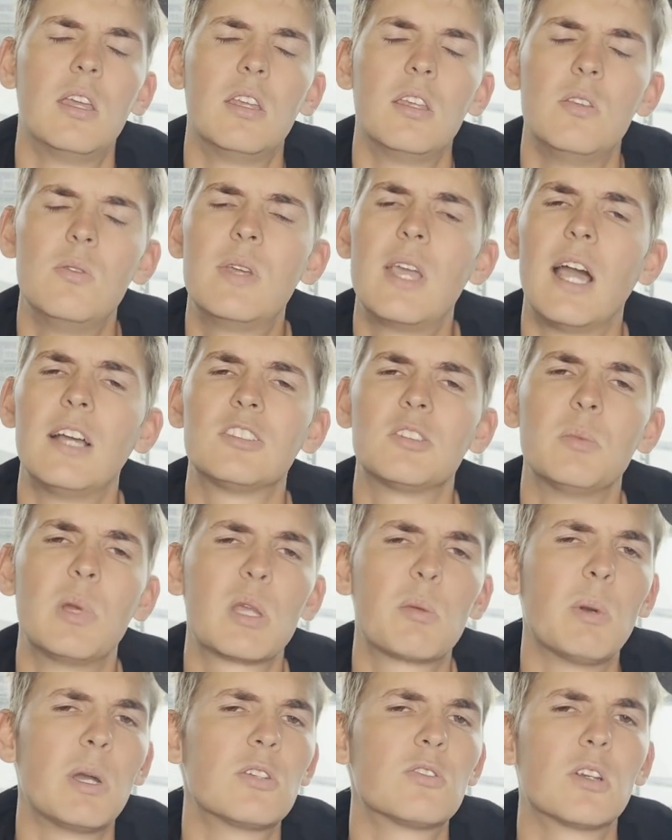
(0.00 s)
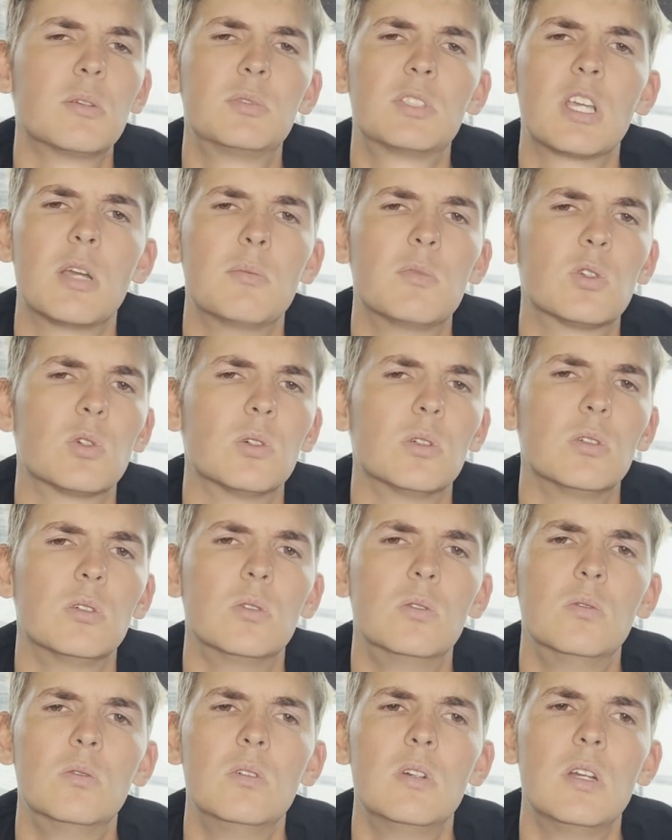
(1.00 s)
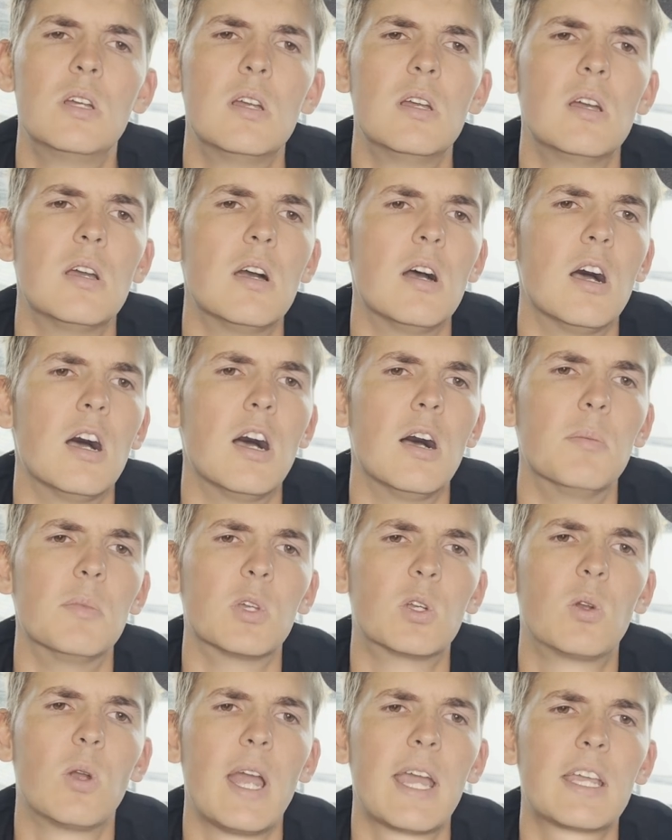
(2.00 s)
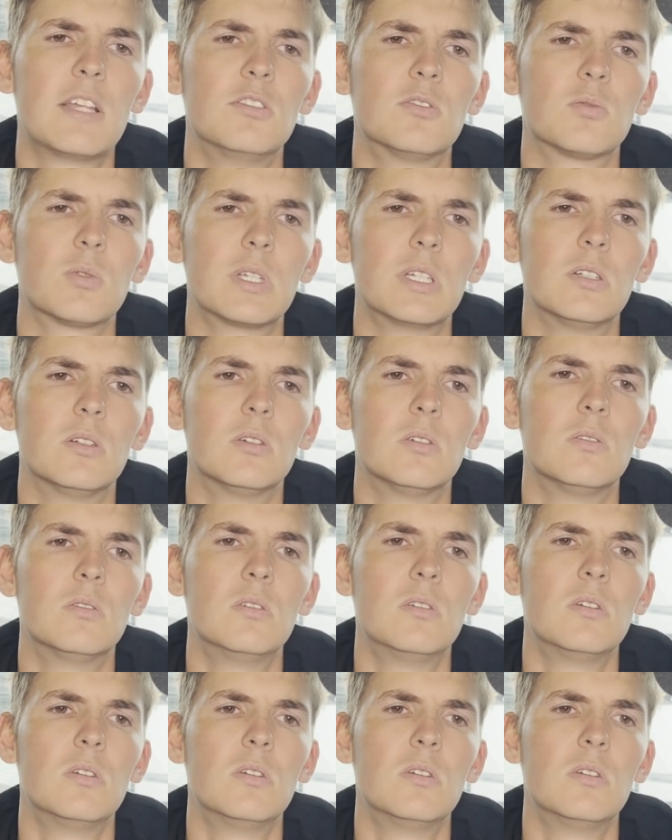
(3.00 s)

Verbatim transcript: You guys are making my dreams come true. Um, the Kraken's real.